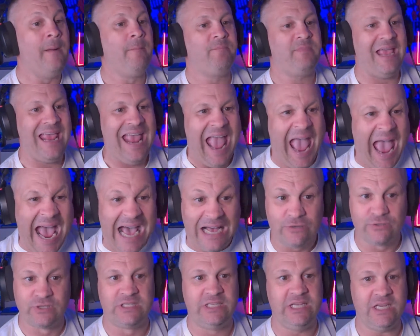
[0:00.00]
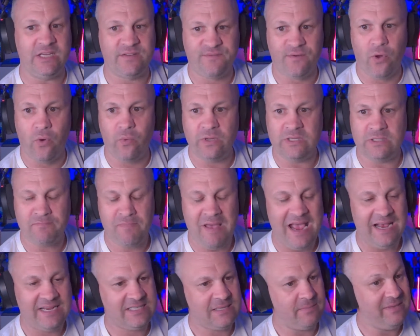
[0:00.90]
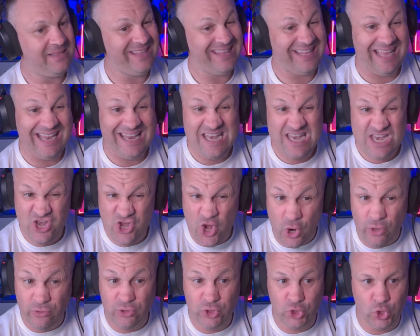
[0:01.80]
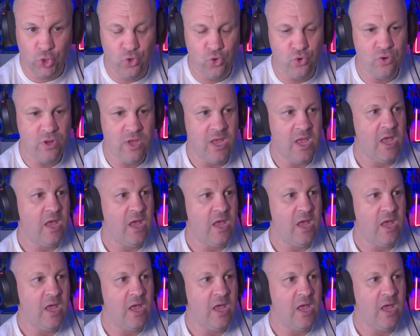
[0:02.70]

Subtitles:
They held six forwards back, something that they don't do.